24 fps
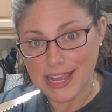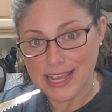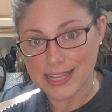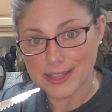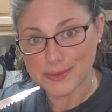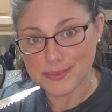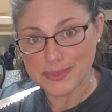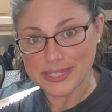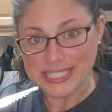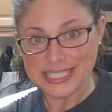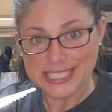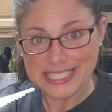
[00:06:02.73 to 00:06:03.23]

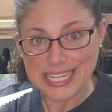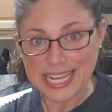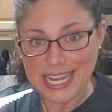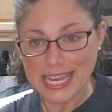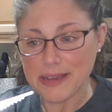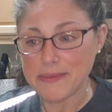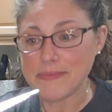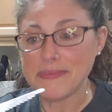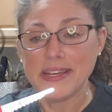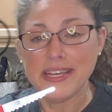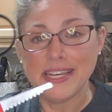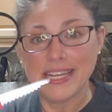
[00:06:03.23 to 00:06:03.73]
Halloween
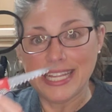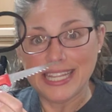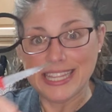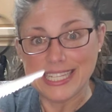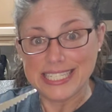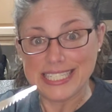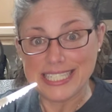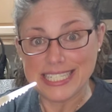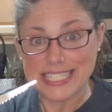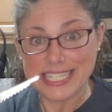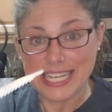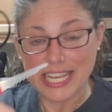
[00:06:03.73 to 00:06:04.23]
time,
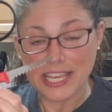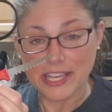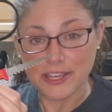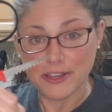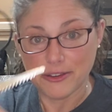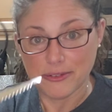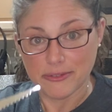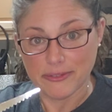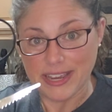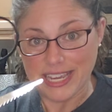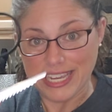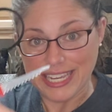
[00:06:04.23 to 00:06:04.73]
this is a
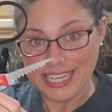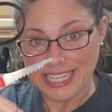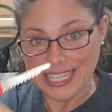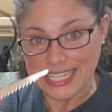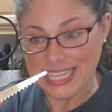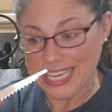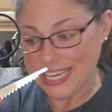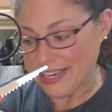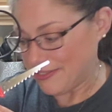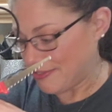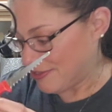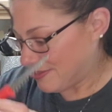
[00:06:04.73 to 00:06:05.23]
great
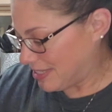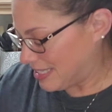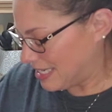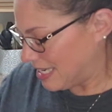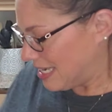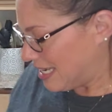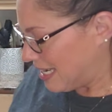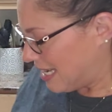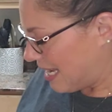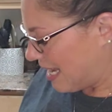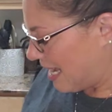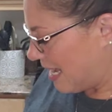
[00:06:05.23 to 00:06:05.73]
gift
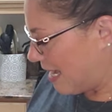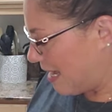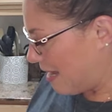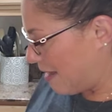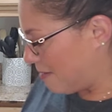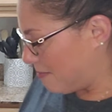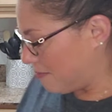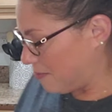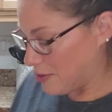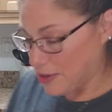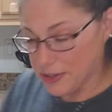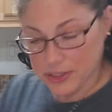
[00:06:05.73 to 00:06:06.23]

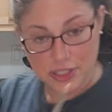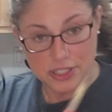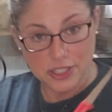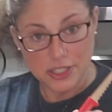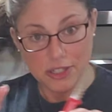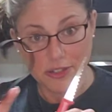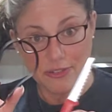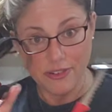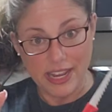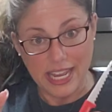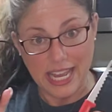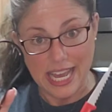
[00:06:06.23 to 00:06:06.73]
or just
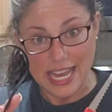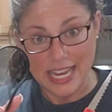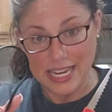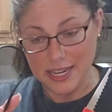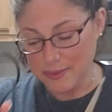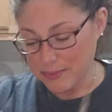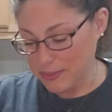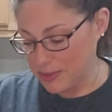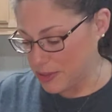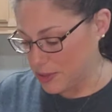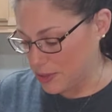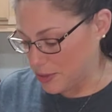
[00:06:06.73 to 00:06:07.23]
a great
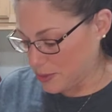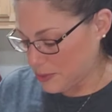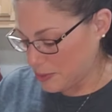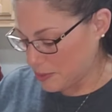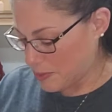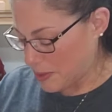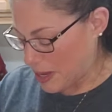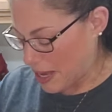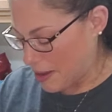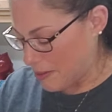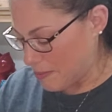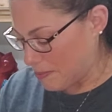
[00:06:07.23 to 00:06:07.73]
item
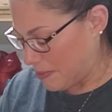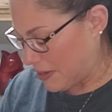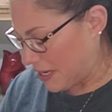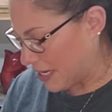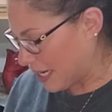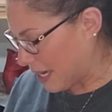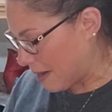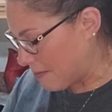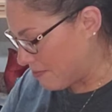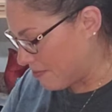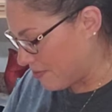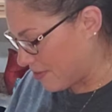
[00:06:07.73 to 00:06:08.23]
to
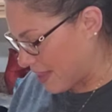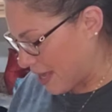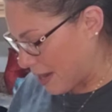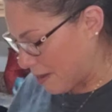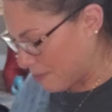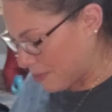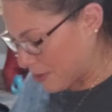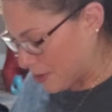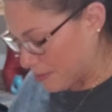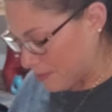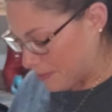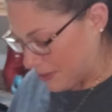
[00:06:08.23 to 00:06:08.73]
pick up for
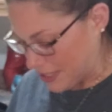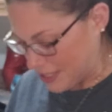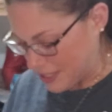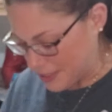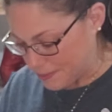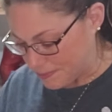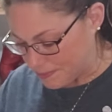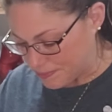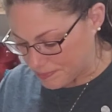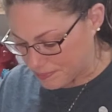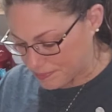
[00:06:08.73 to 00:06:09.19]
that purpose.